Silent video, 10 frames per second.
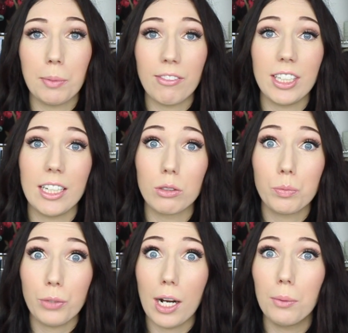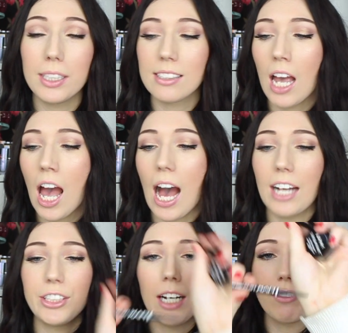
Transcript: Beverly Hills Brow Wiz, and you